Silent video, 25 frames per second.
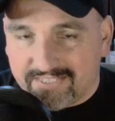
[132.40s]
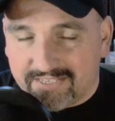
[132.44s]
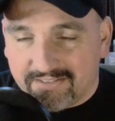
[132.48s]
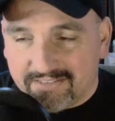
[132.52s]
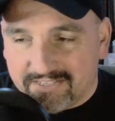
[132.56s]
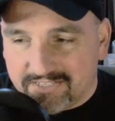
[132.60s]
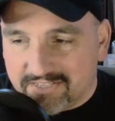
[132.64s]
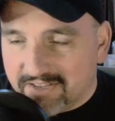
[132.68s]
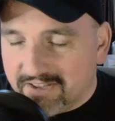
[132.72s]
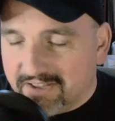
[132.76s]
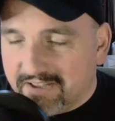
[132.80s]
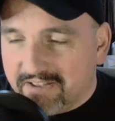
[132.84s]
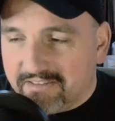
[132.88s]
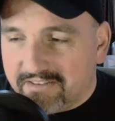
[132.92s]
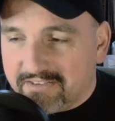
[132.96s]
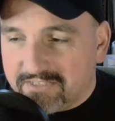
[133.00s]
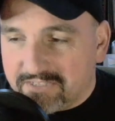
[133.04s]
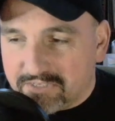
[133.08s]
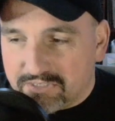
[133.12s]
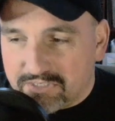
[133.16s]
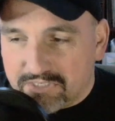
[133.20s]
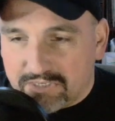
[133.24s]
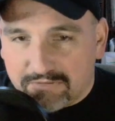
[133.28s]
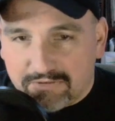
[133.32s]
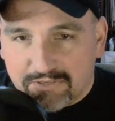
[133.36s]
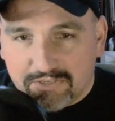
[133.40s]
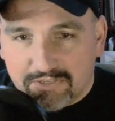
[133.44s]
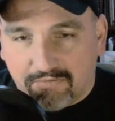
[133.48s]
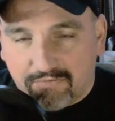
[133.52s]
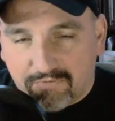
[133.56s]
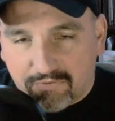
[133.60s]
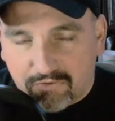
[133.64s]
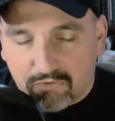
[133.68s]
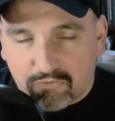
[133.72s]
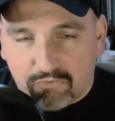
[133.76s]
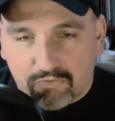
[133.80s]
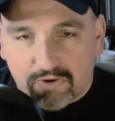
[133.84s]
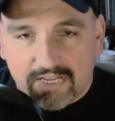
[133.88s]
there's there's a series
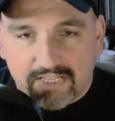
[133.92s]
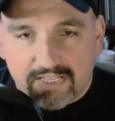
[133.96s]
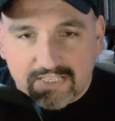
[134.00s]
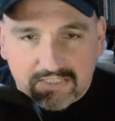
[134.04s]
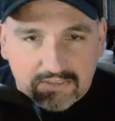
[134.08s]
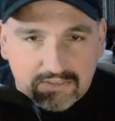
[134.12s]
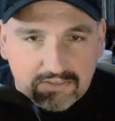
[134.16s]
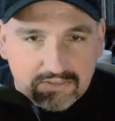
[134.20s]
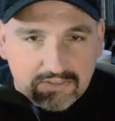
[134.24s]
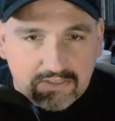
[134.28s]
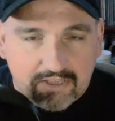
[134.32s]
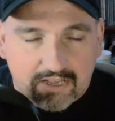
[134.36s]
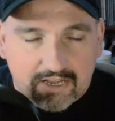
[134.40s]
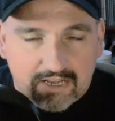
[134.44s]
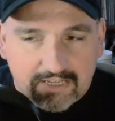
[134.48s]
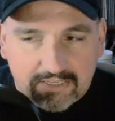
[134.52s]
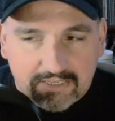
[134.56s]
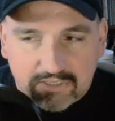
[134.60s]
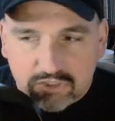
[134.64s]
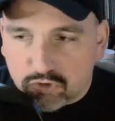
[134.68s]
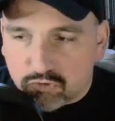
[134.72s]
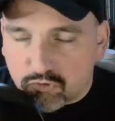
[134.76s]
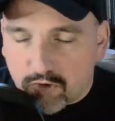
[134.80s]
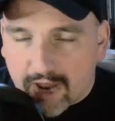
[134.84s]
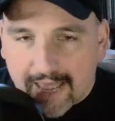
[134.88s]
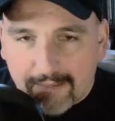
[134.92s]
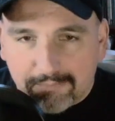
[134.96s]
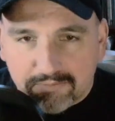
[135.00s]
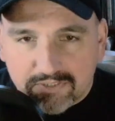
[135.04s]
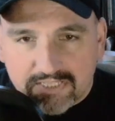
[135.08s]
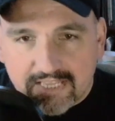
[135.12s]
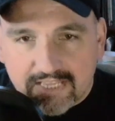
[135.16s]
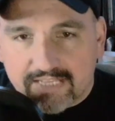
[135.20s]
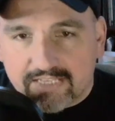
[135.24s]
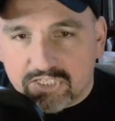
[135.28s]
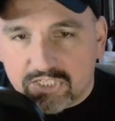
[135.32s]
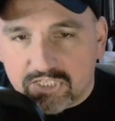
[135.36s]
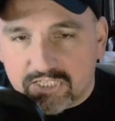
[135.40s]
of great uh, traps
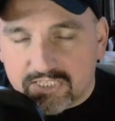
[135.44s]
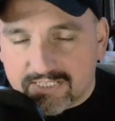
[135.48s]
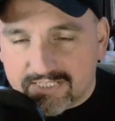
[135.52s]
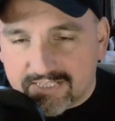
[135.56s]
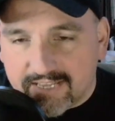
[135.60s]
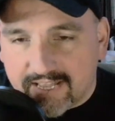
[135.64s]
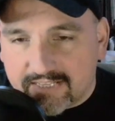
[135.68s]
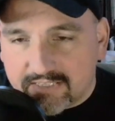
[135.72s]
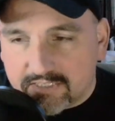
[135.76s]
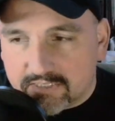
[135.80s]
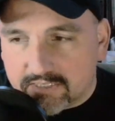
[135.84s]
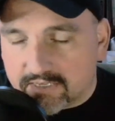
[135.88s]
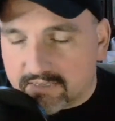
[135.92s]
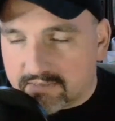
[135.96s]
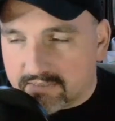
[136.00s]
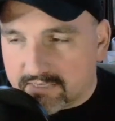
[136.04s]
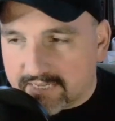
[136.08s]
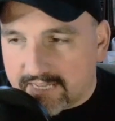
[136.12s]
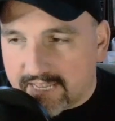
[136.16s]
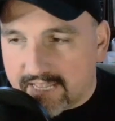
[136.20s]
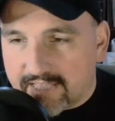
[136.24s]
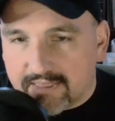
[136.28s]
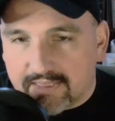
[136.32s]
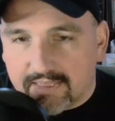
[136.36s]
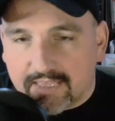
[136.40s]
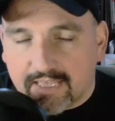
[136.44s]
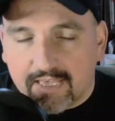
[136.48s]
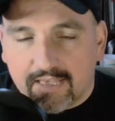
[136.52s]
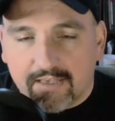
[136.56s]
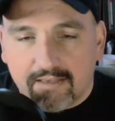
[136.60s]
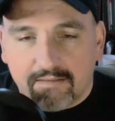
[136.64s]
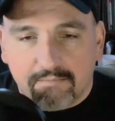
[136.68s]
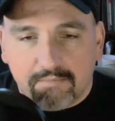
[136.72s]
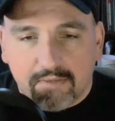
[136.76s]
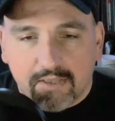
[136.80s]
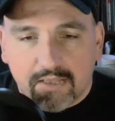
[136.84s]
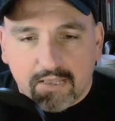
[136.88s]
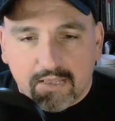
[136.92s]
that she sets to, to get
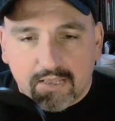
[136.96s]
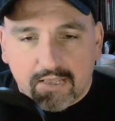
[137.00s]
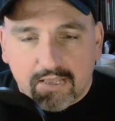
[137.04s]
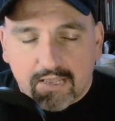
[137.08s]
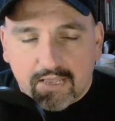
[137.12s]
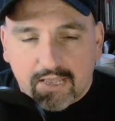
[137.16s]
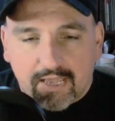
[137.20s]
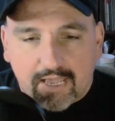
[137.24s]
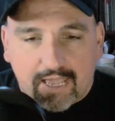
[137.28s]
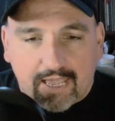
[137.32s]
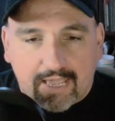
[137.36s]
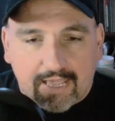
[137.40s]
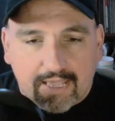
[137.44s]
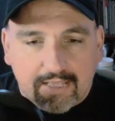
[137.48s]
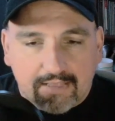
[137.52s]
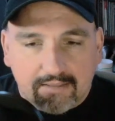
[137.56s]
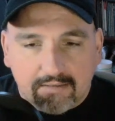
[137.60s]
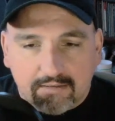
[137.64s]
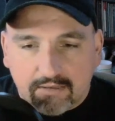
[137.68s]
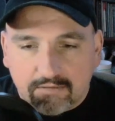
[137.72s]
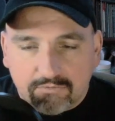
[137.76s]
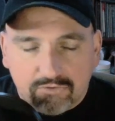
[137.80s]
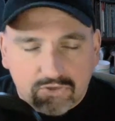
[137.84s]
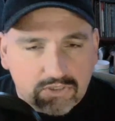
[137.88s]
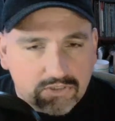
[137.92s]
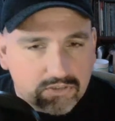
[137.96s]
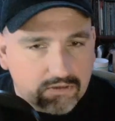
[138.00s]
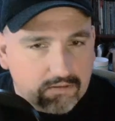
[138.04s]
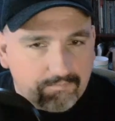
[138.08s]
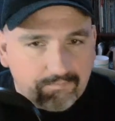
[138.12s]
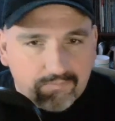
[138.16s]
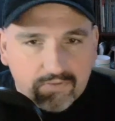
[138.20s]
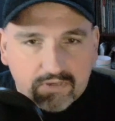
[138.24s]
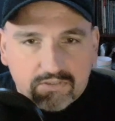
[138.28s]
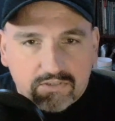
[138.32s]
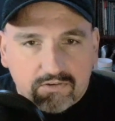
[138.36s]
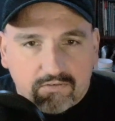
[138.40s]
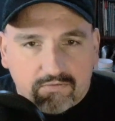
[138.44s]
them, and just
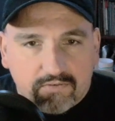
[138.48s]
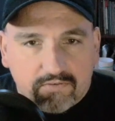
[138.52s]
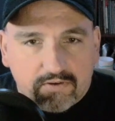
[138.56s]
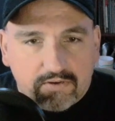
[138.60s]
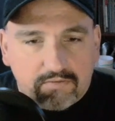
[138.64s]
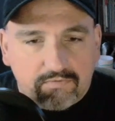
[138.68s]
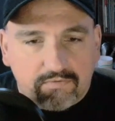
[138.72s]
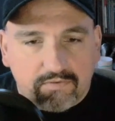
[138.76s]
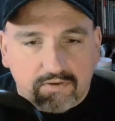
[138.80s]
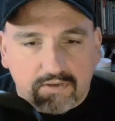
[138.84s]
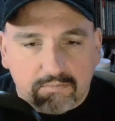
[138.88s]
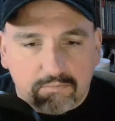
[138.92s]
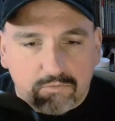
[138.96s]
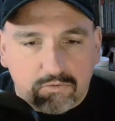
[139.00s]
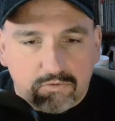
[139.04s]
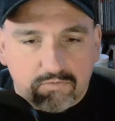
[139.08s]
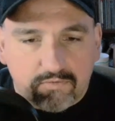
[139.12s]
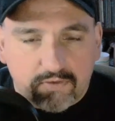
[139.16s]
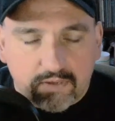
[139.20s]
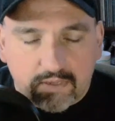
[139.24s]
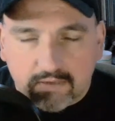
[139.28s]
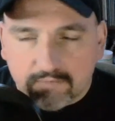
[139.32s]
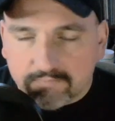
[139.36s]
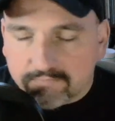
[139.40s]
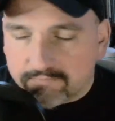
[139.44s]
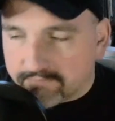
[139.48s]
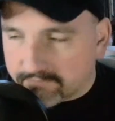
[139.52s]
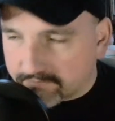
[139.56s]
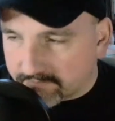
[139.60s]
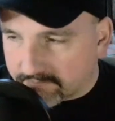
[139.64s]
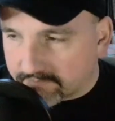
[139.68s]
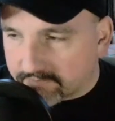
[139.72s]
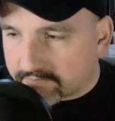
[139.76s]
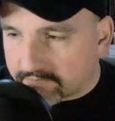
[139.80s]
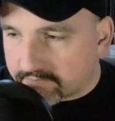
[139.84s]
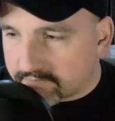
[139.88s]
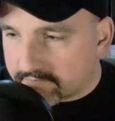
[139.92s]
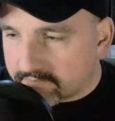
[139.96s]
just a fun fun movie.
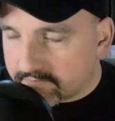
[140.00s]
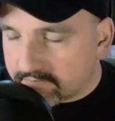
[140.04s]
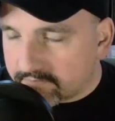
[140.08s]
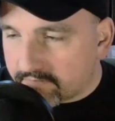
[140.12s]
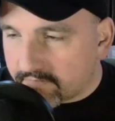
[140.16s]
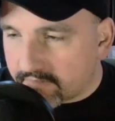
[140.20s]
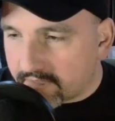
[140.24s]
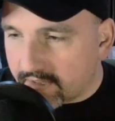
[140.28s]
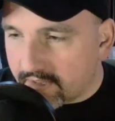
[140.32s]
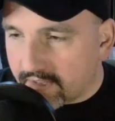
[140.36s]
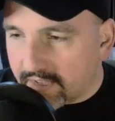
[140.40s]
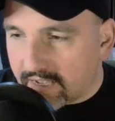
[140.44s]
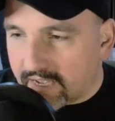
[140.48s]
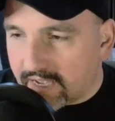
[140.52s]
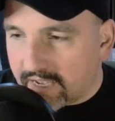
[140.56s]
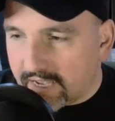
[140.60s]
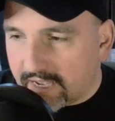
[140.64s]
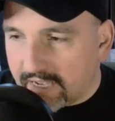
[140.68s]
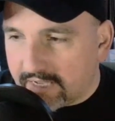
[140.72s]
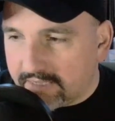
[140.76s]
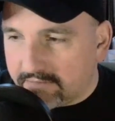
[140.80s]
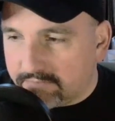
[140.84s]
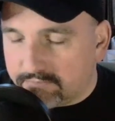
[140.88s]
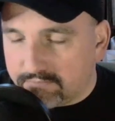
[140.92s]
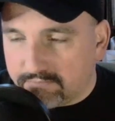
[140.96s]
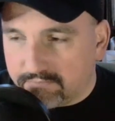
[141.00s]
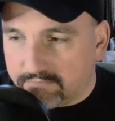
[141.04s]
Uh, I